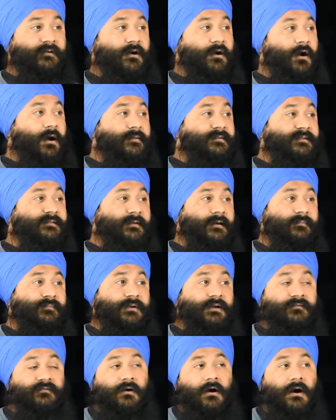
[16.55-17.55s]
concept
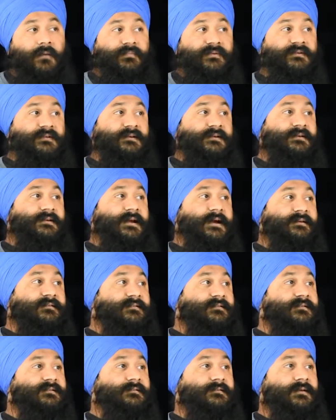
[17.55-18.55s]
of composite
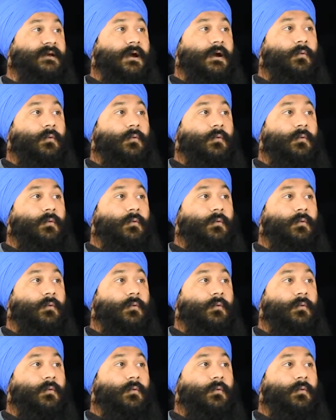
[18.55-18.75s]
indexes